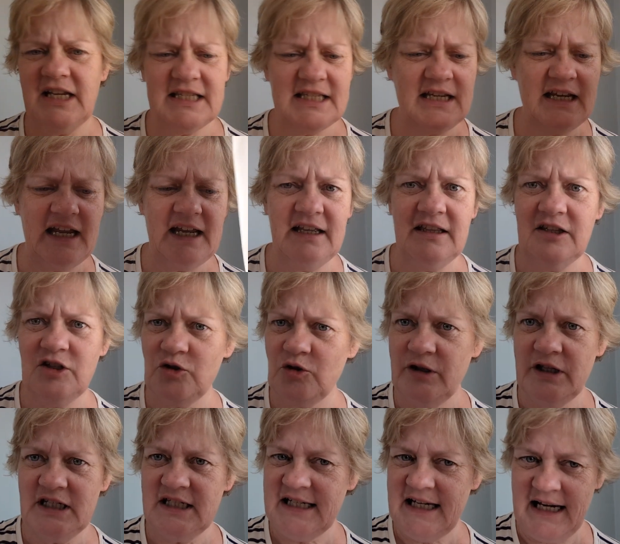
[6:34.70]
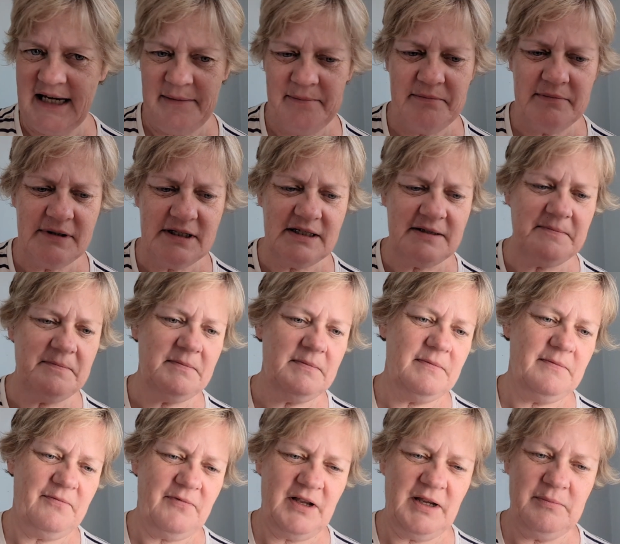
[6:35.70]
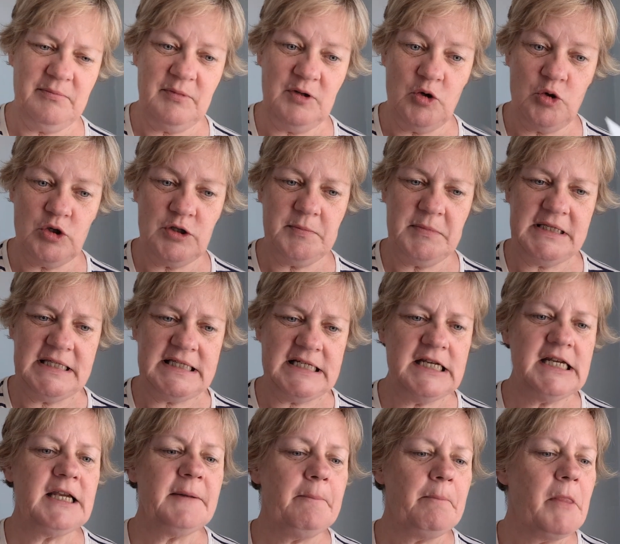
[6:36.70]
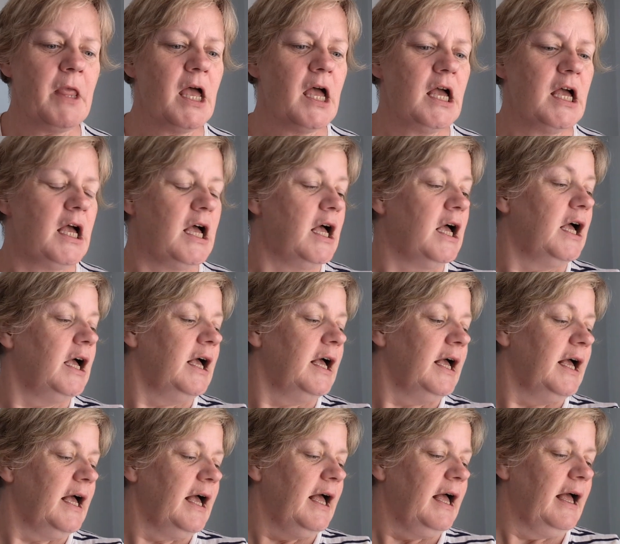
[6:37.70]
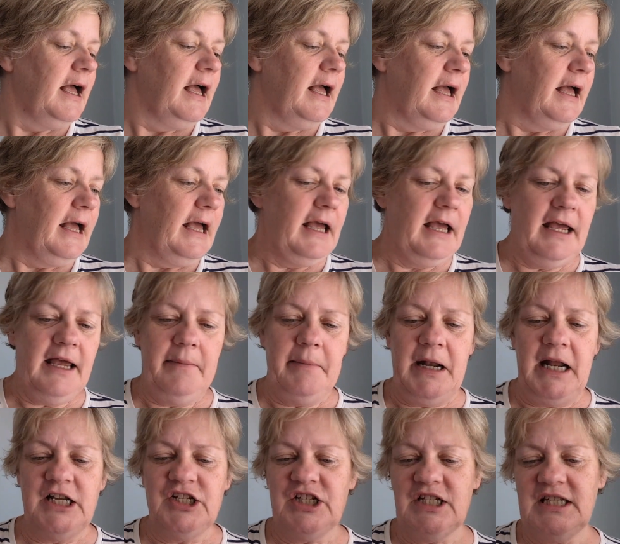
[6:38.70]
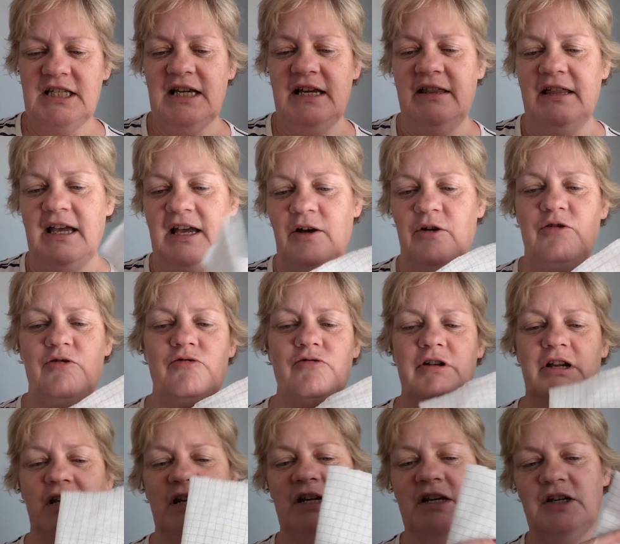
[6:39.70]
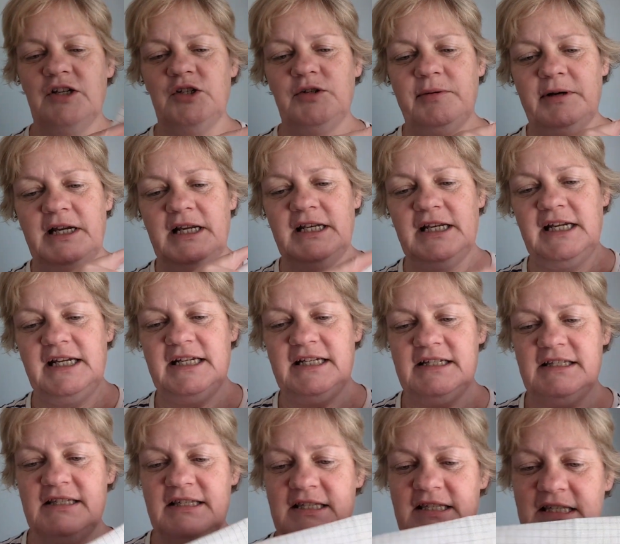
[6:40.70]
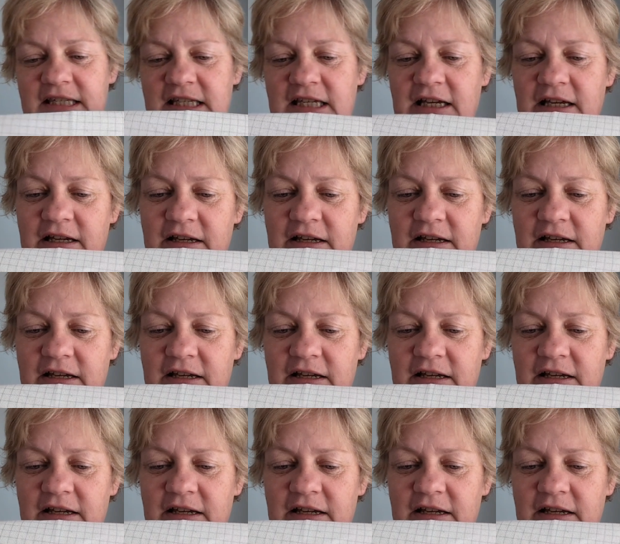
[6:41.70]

it's an island on the Thames, if I'm not mistaken. I just like that whole kind of 20s